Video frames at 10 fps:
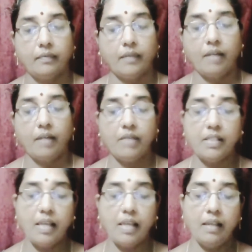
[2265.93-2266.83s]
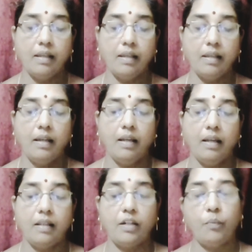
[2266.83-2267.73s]
And we see
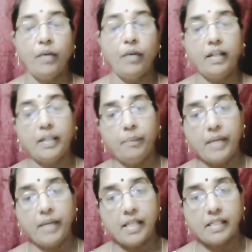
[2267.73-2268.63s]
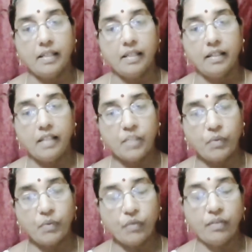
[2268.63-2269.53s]
that the poet compares these
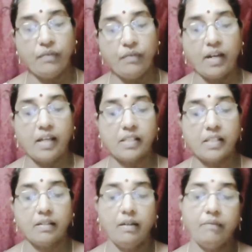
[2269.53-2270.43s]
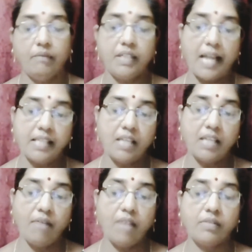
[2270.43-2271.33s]
beautiful flowers with
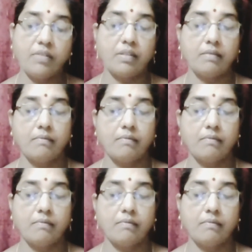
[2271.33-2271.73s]
dancing waves.